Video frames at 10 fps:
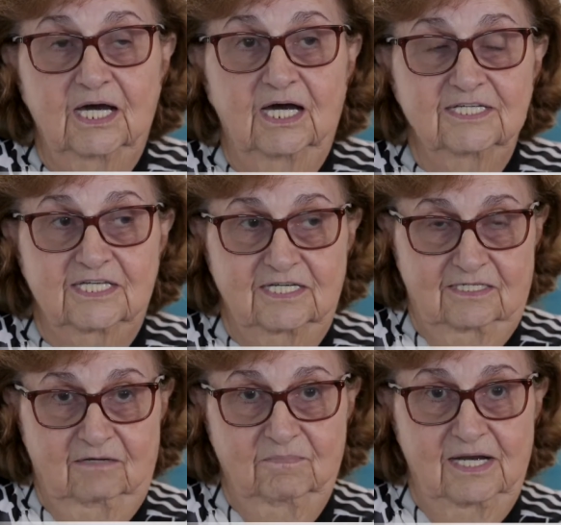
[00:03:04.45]
As I
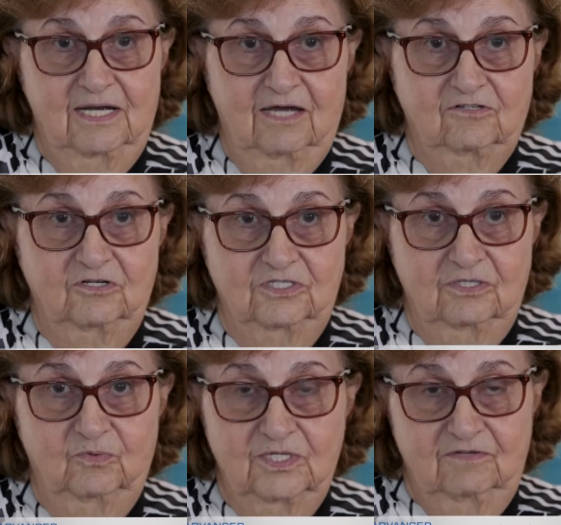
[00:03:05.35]
said, my doctor
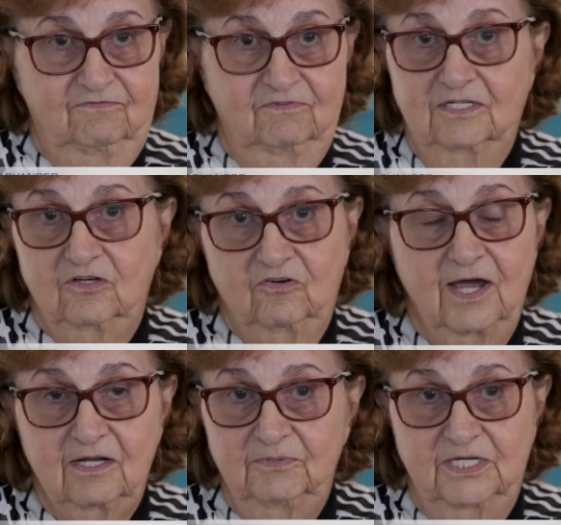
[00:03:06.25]
was an
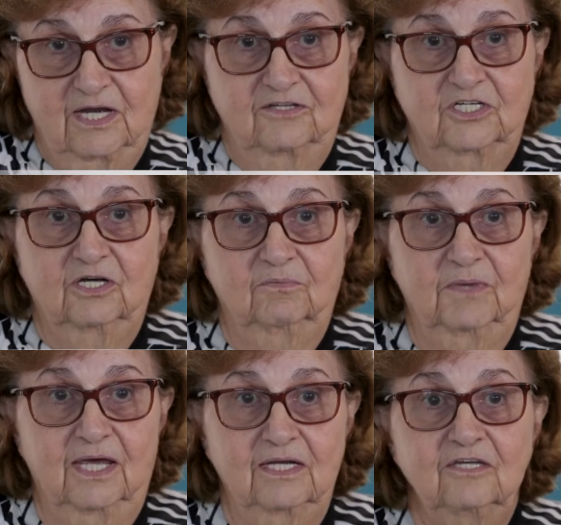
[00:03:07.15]
incredibly nice young man.